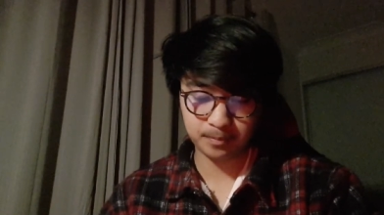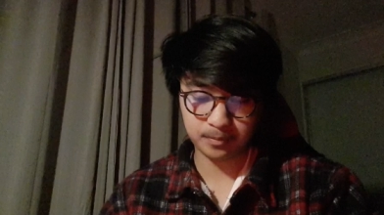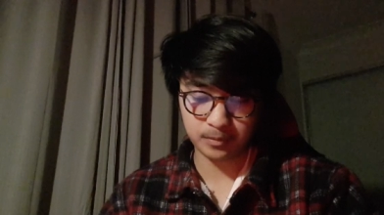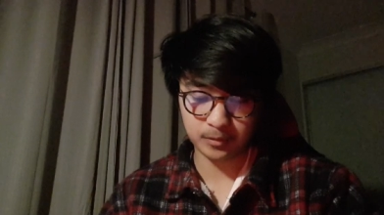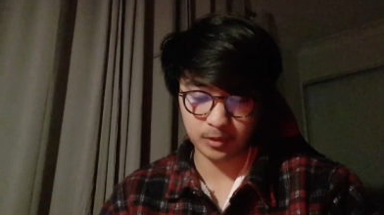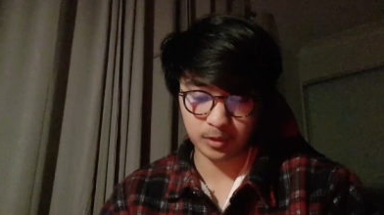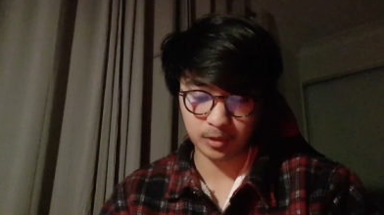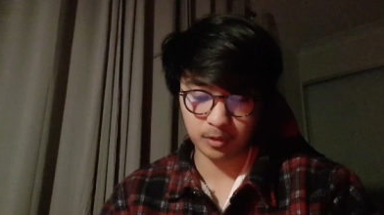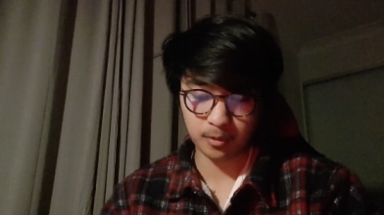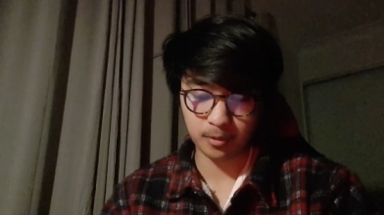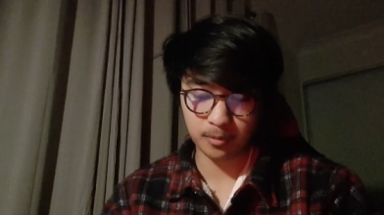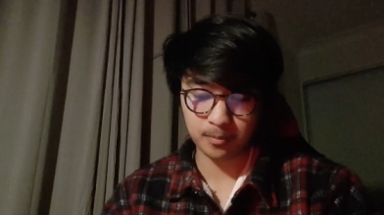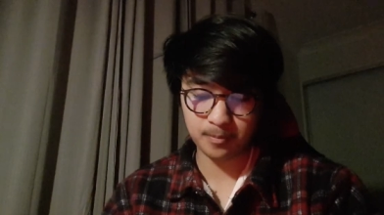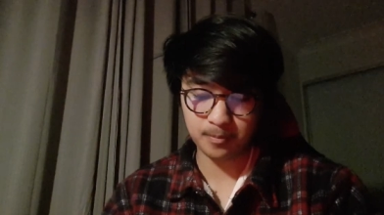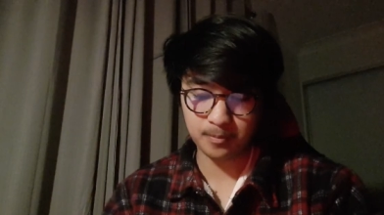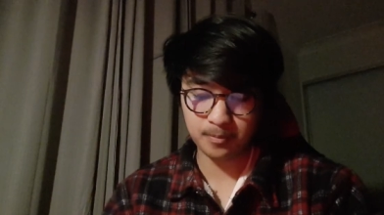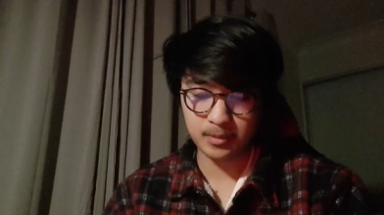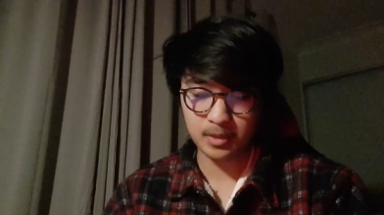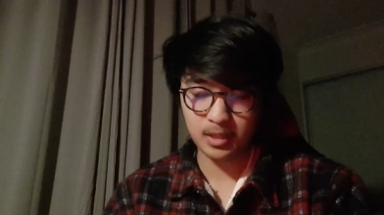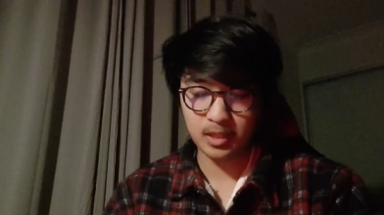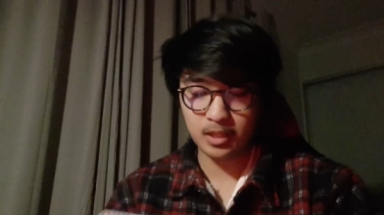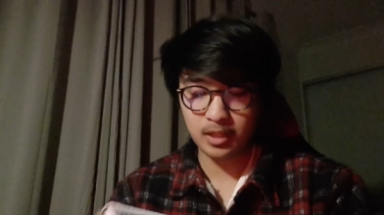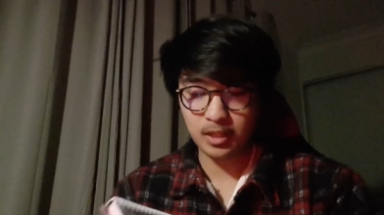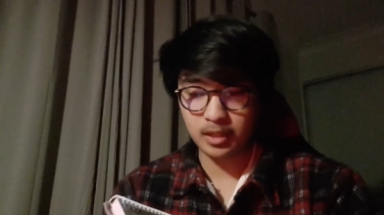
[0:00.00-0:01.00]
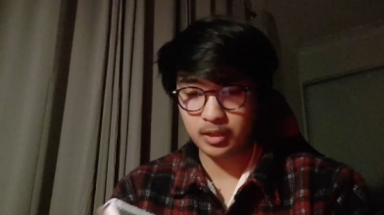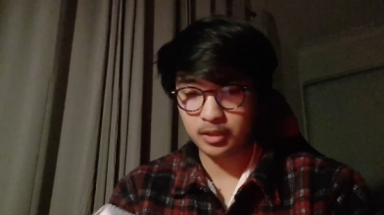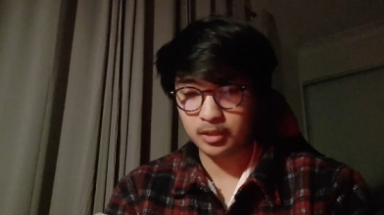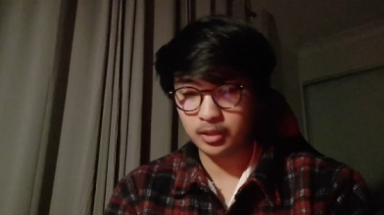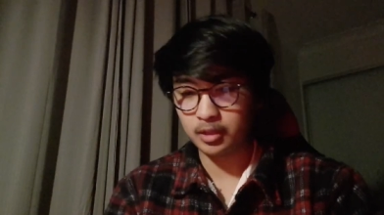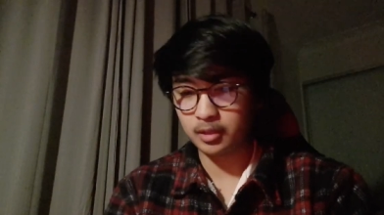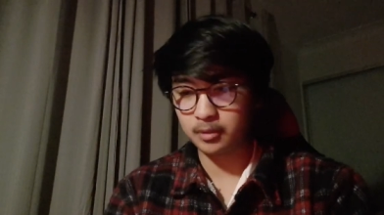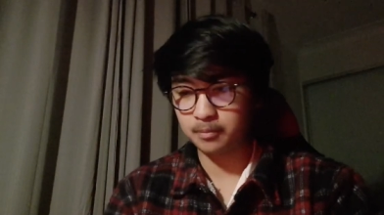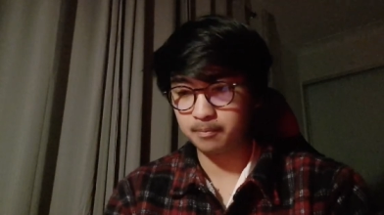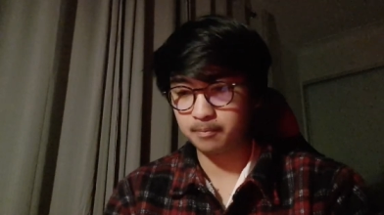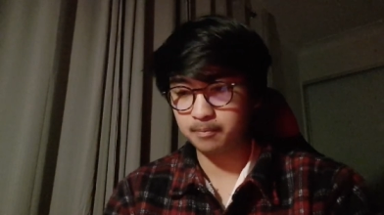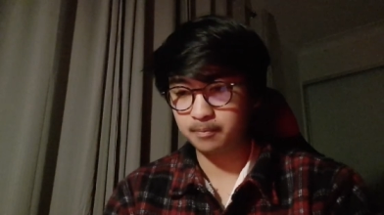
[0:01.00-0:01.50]
So
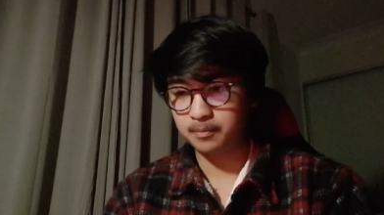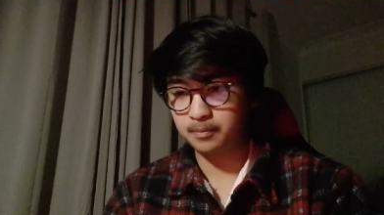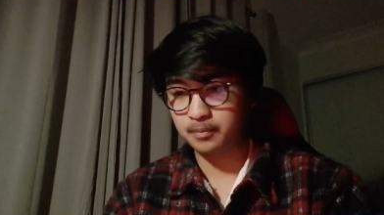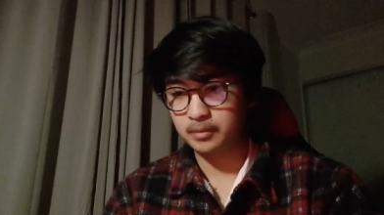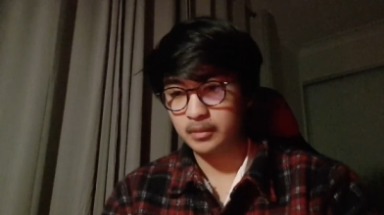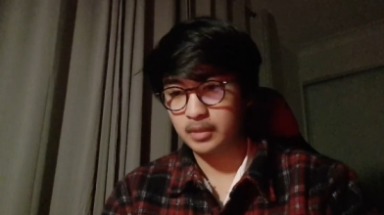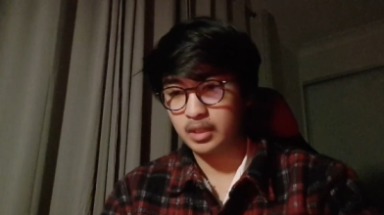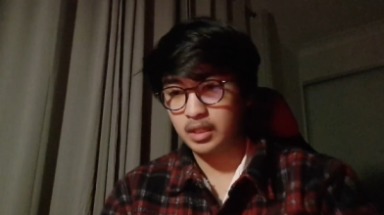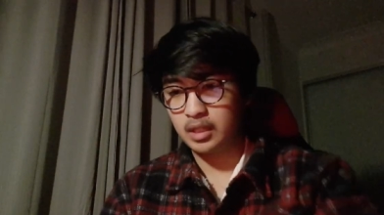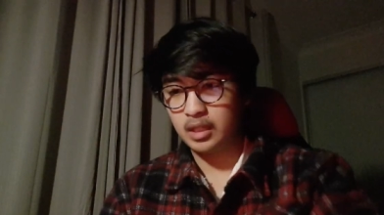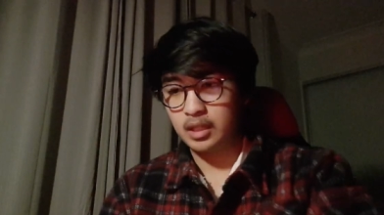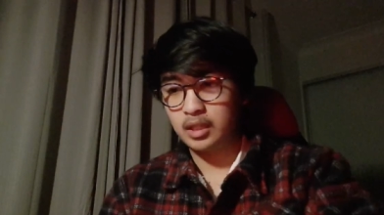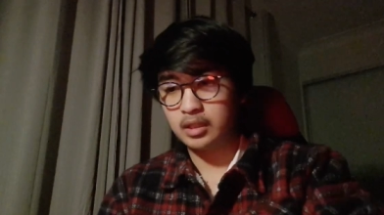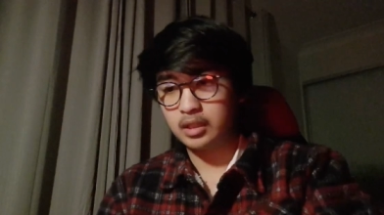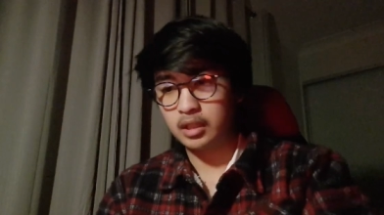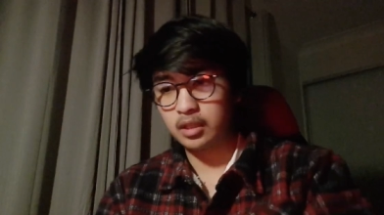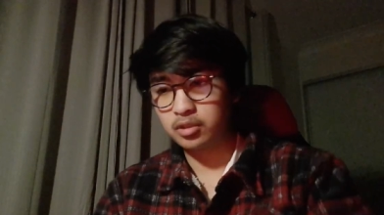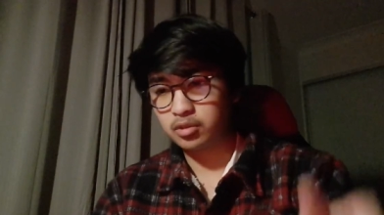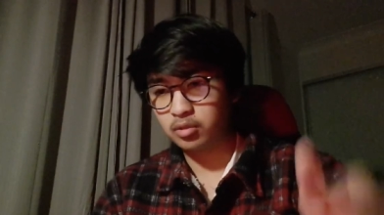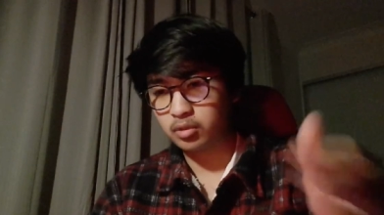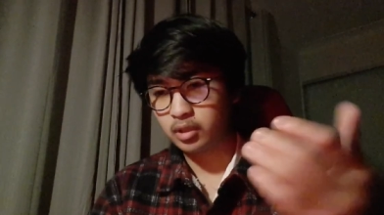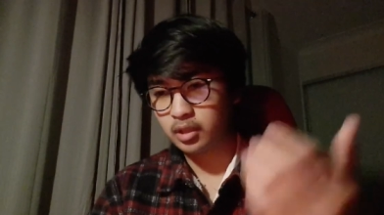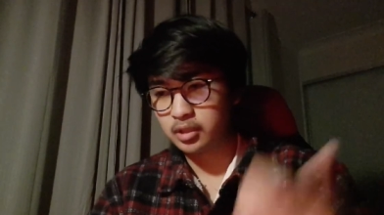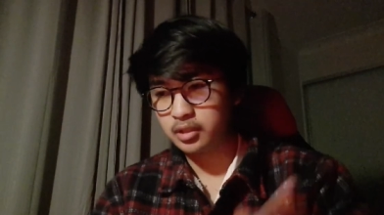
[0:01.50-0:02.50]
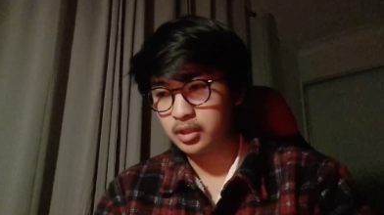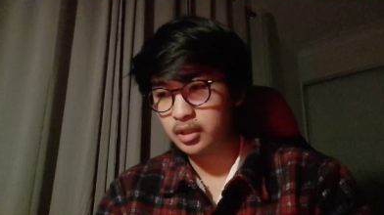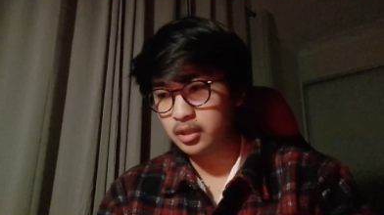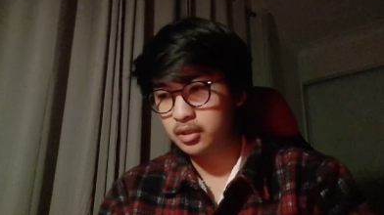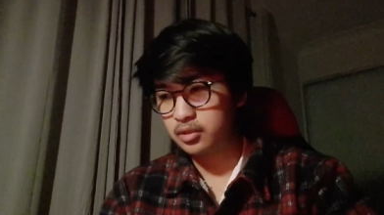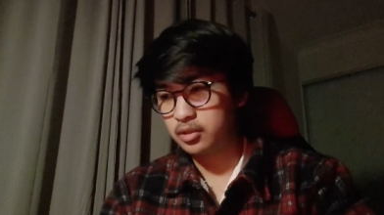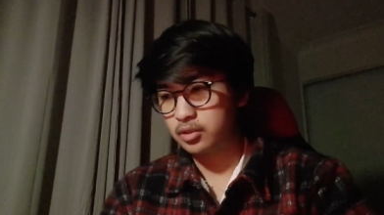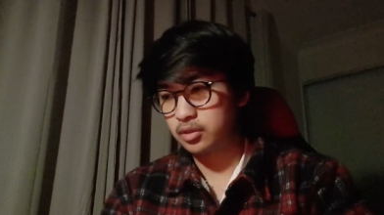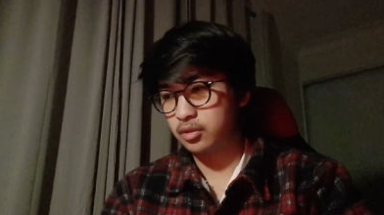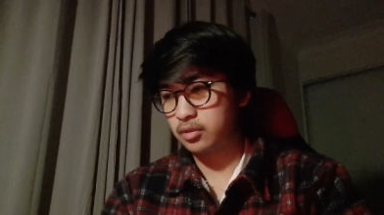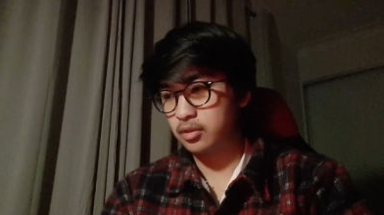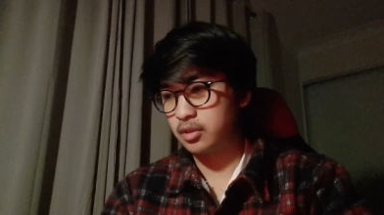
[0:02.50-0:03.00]
yeah, that's all I did.
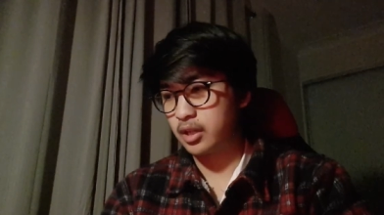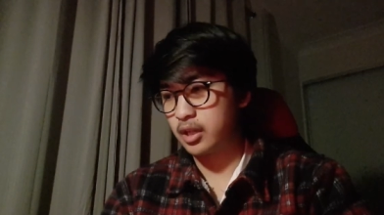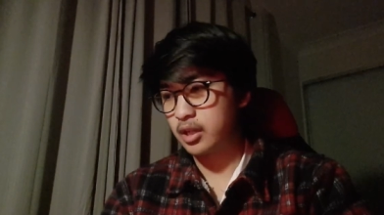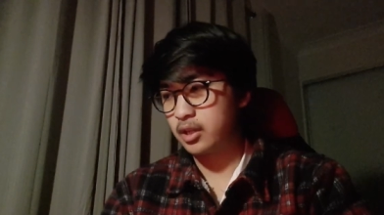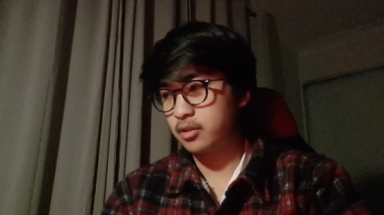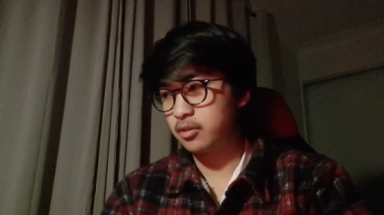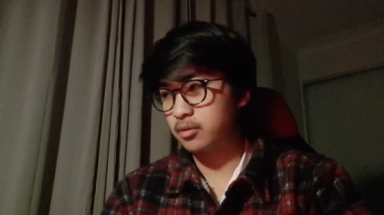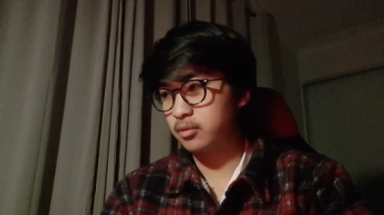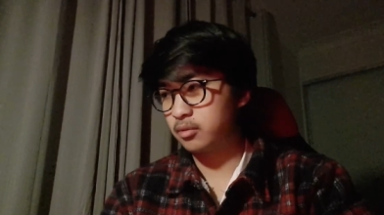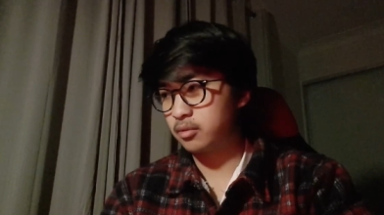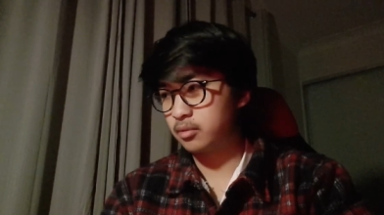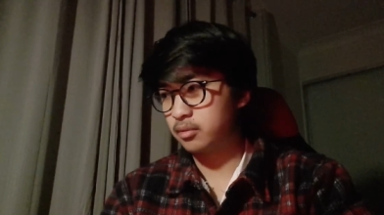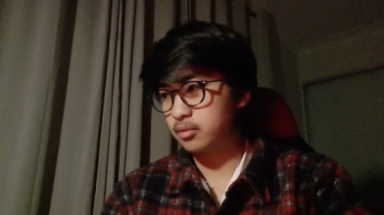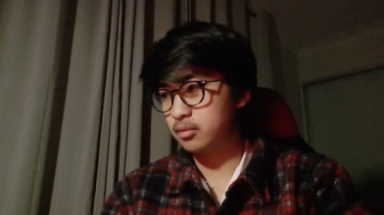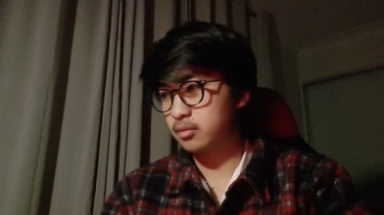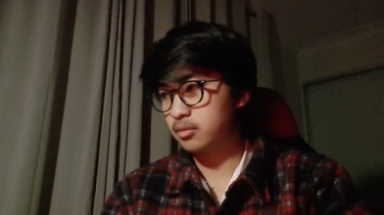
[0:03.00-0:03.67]
So now